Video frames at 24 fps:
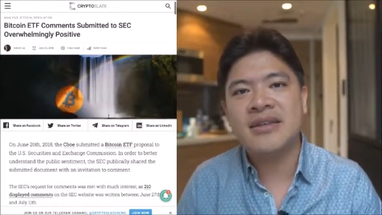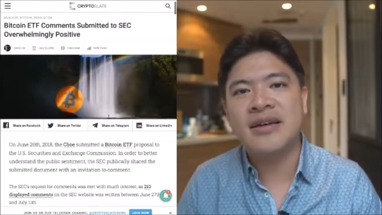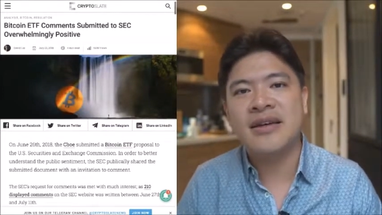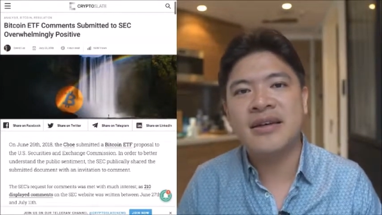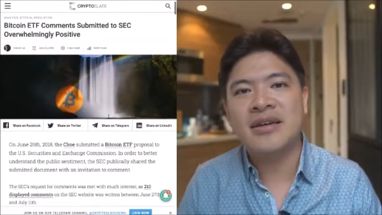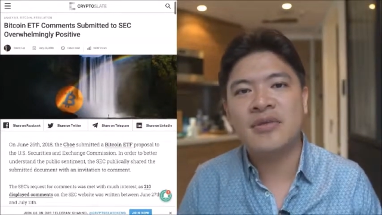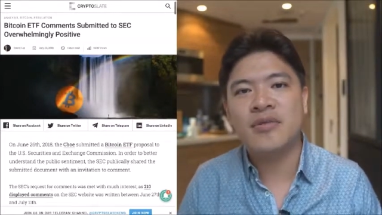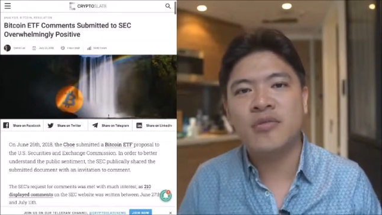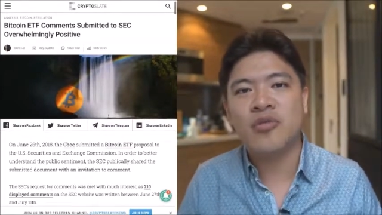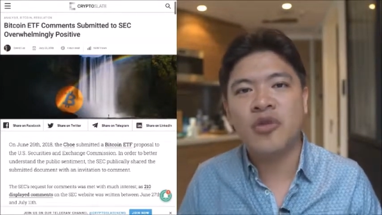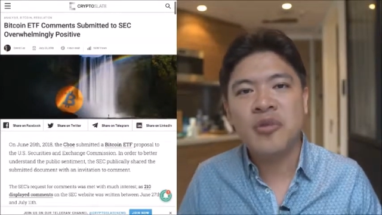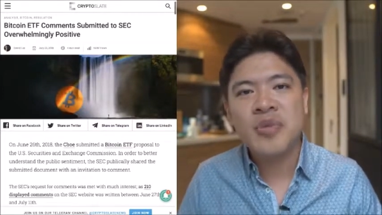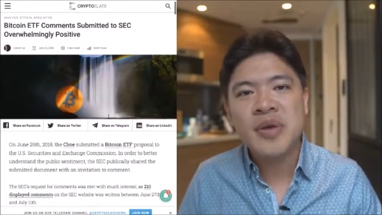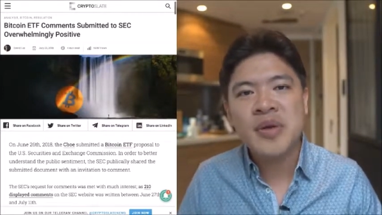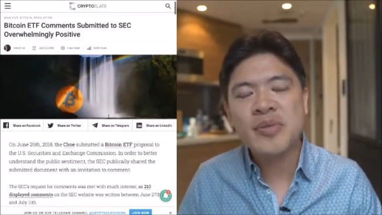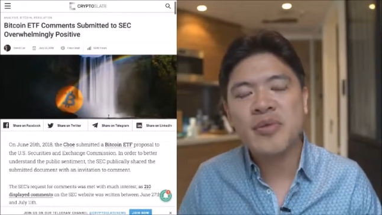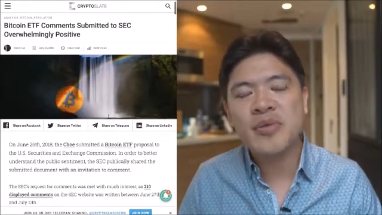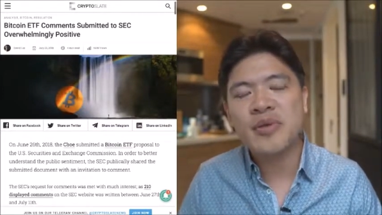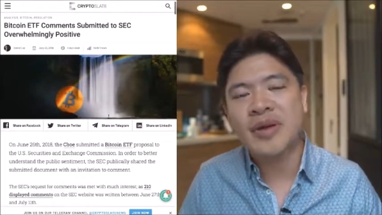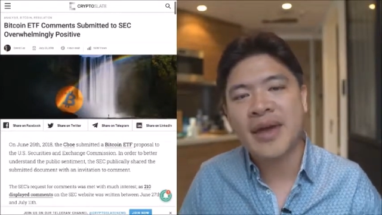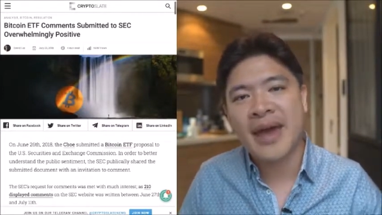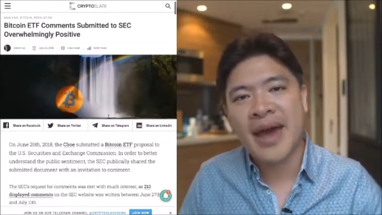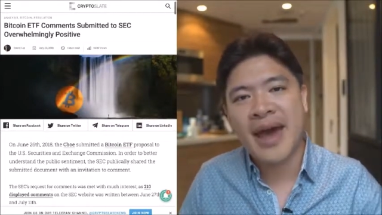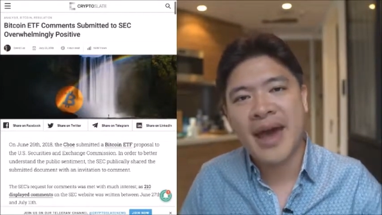then more
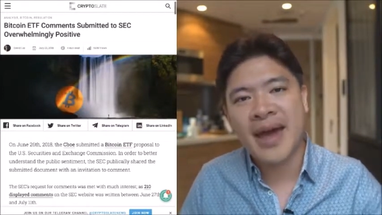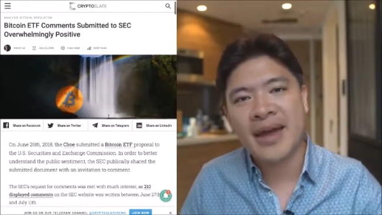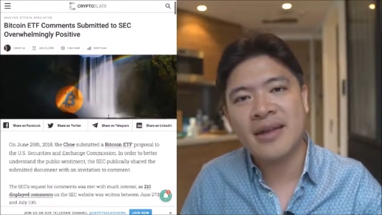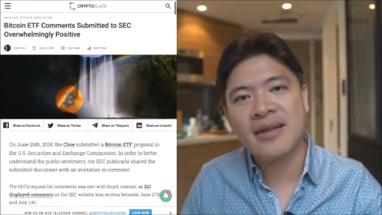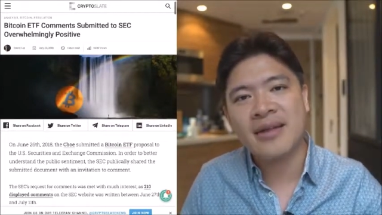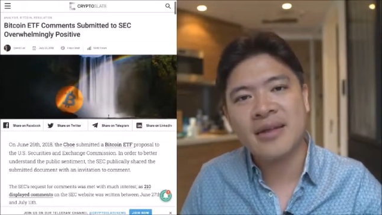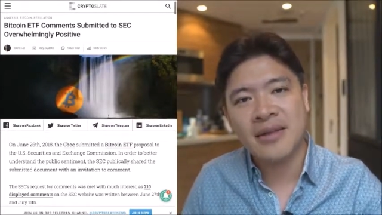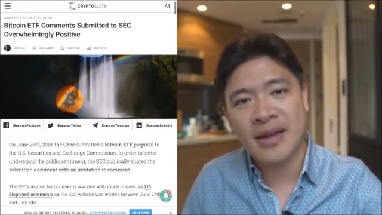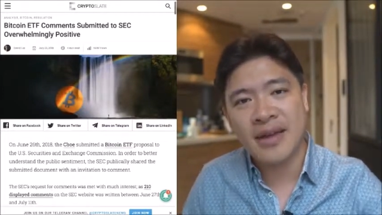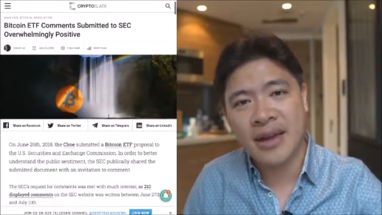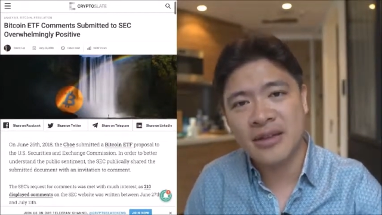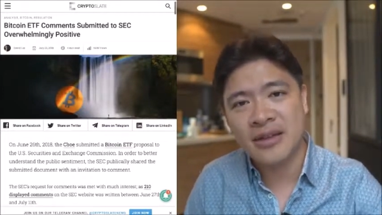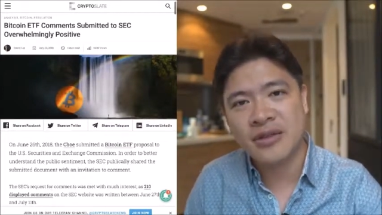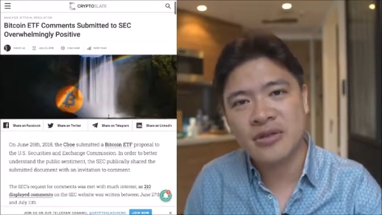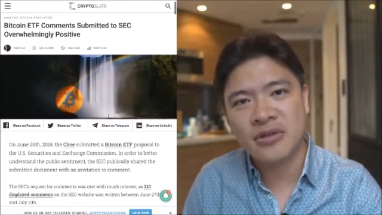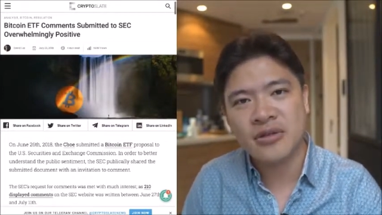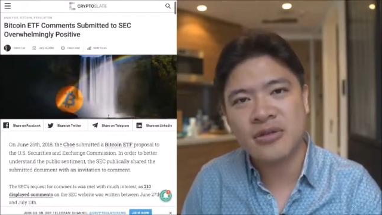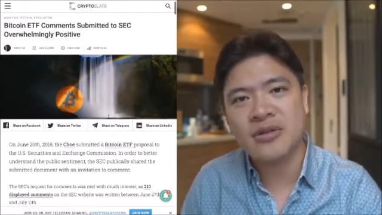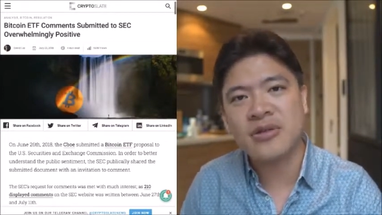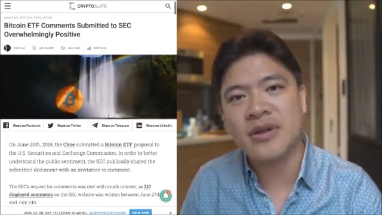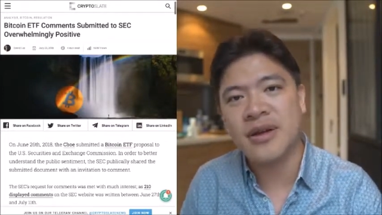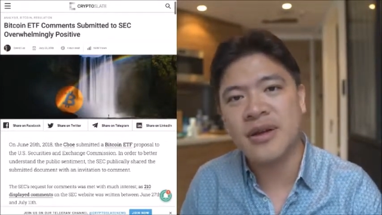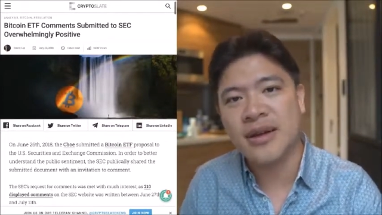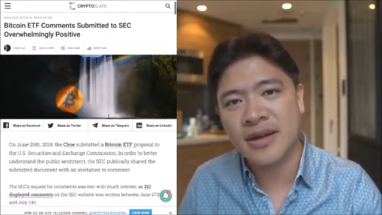people can
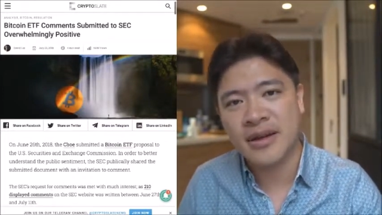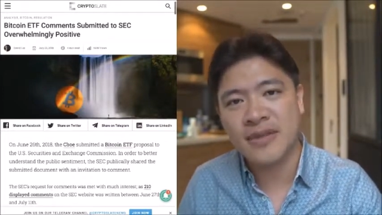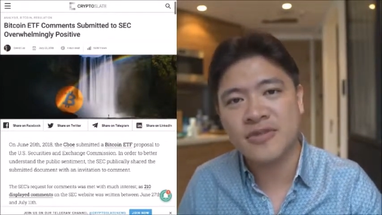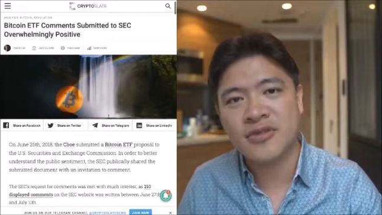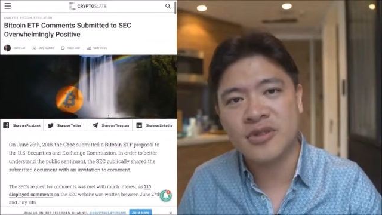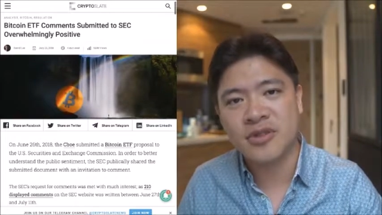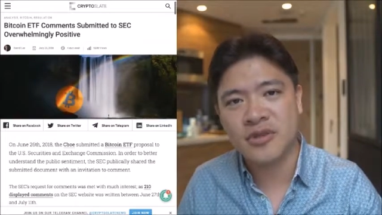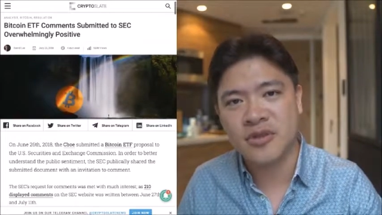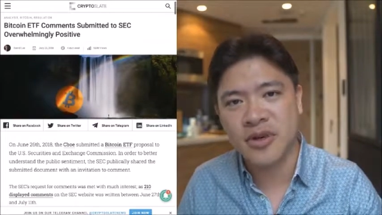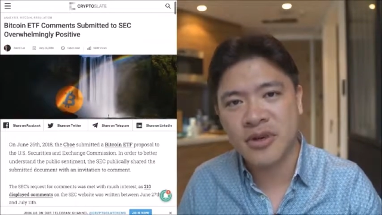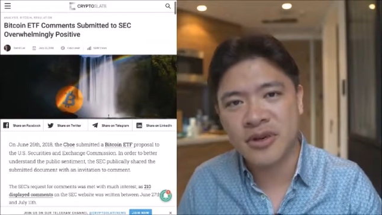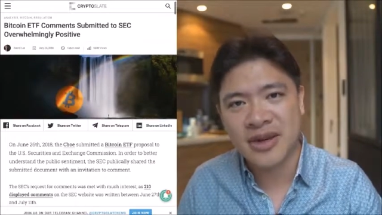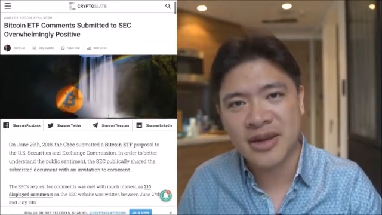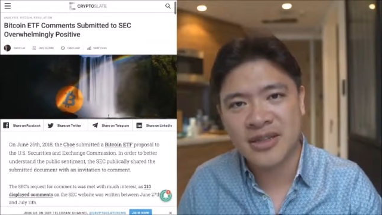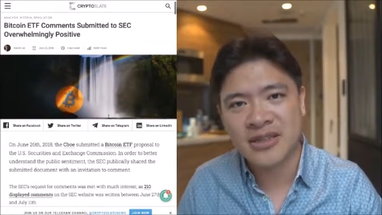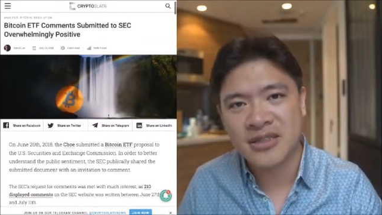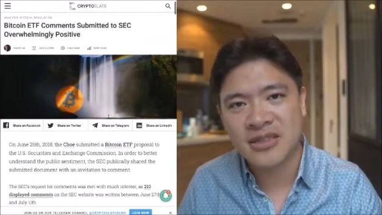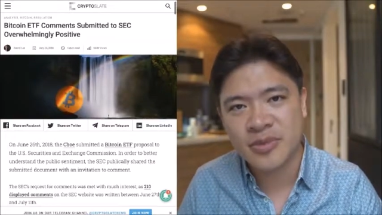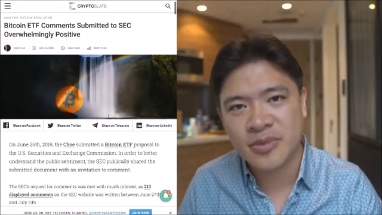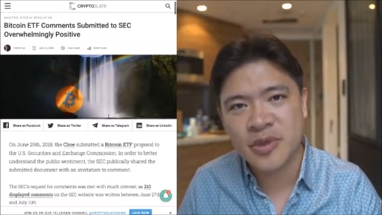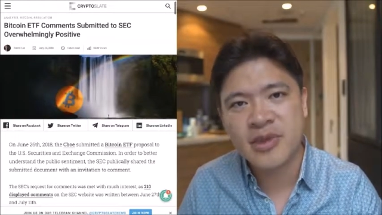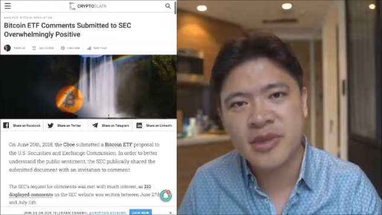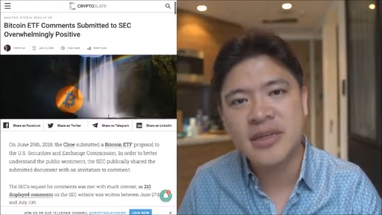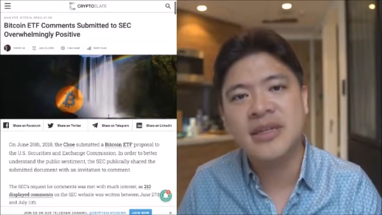enter. It gives greater
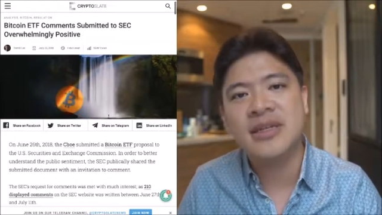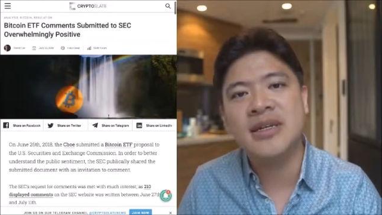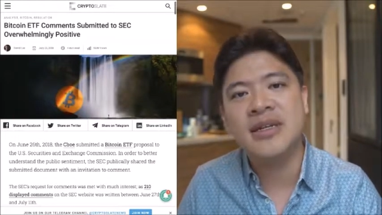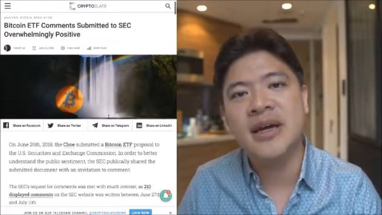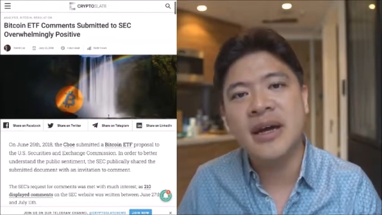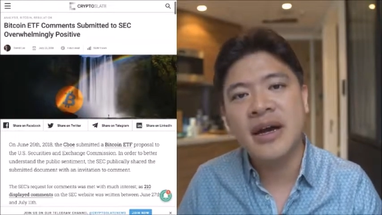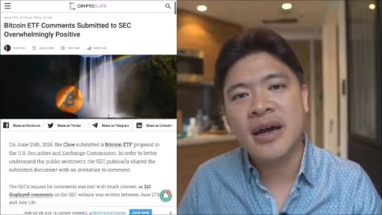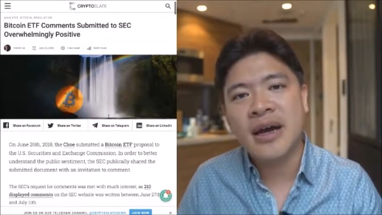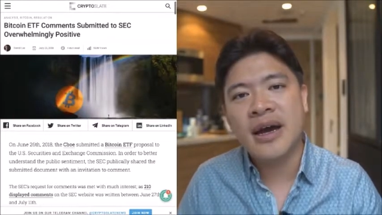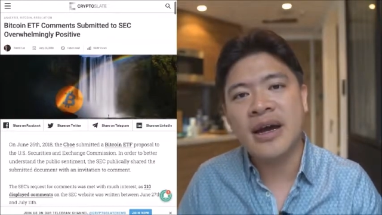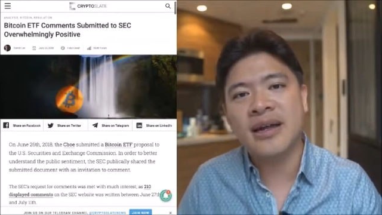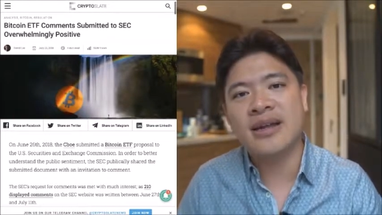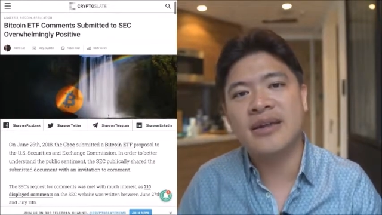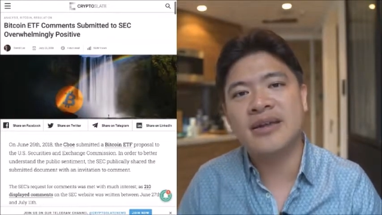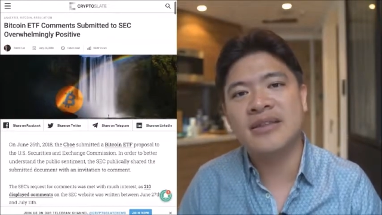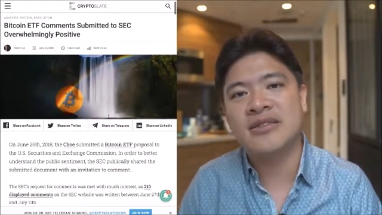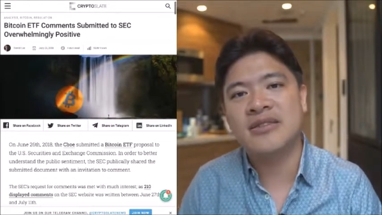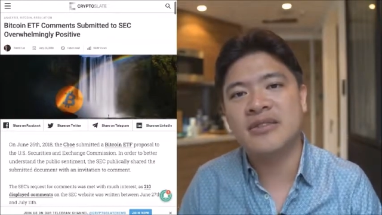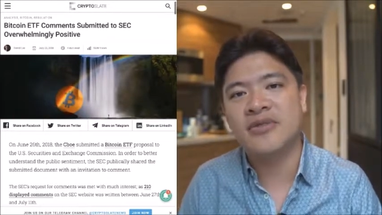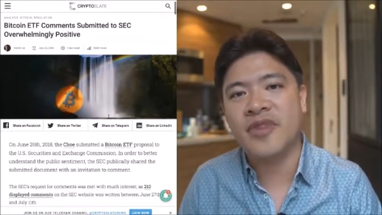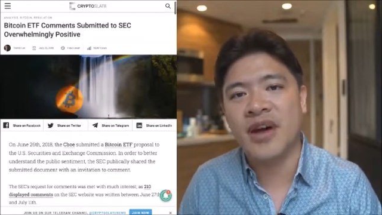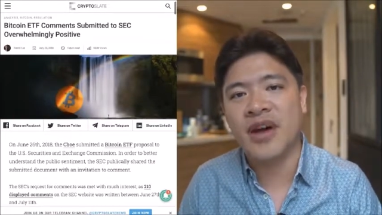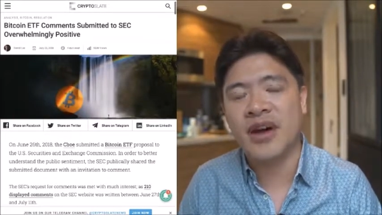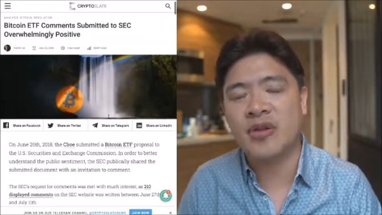accessibility, and hence
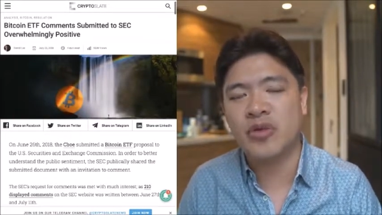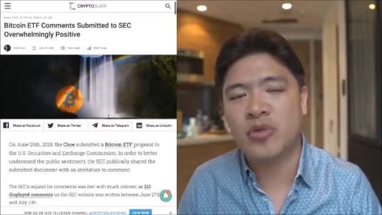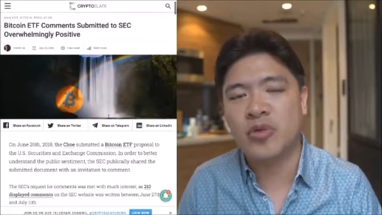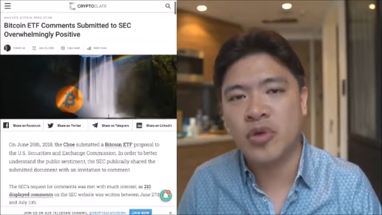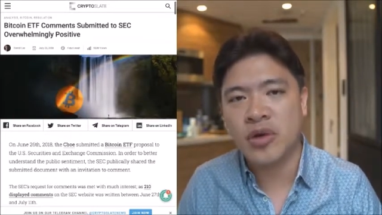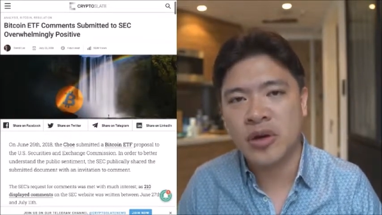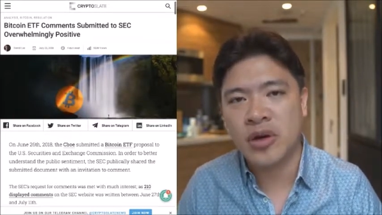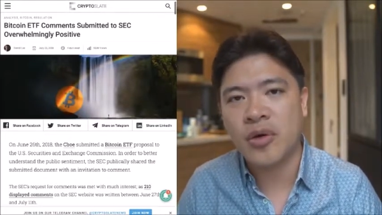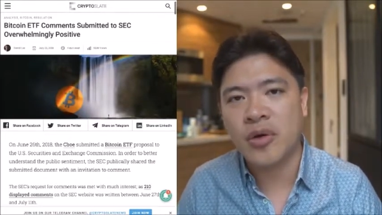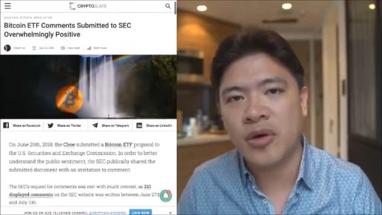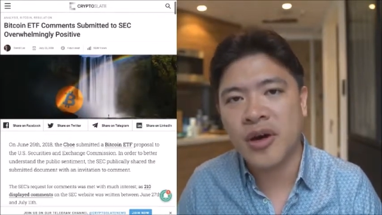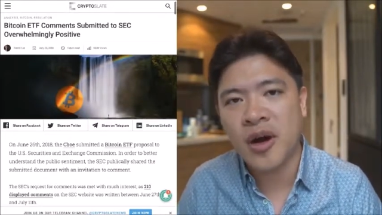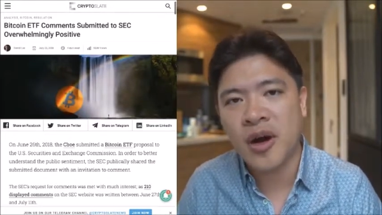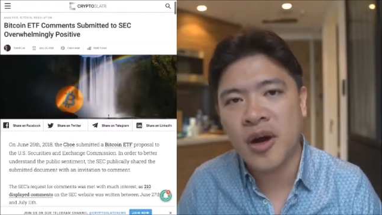the value will go